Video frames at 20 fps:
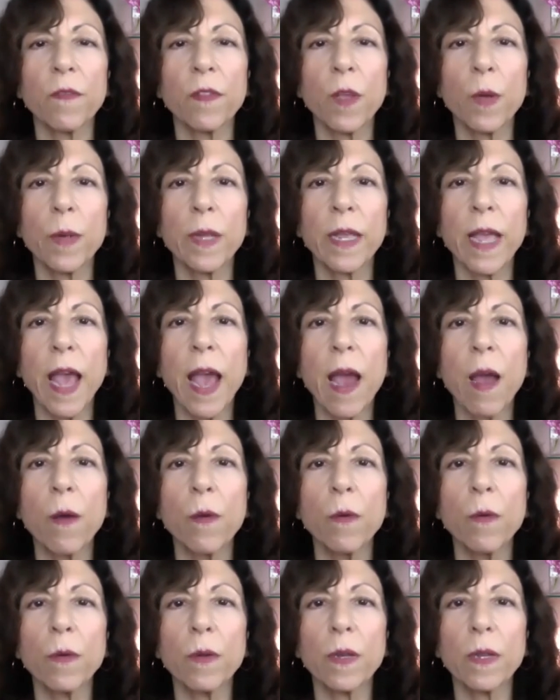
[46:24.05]
flowing
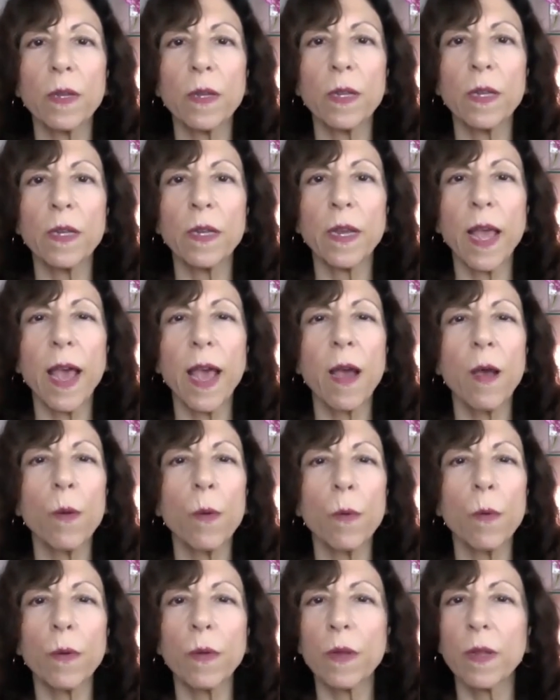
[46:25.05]
out and
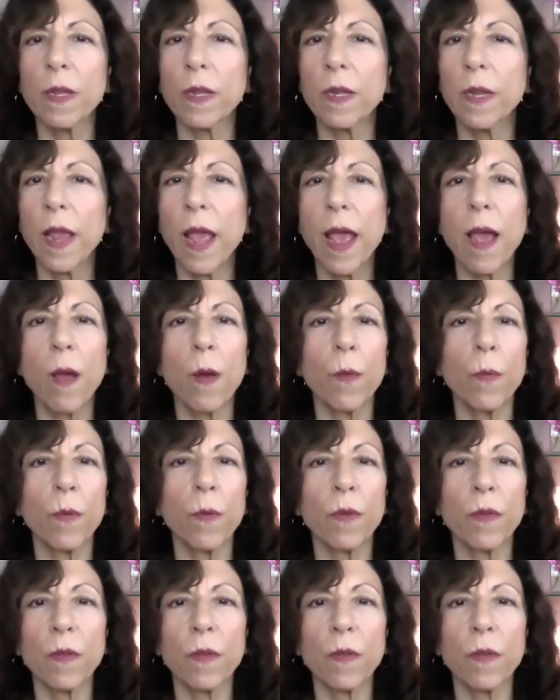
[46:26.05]
out and out.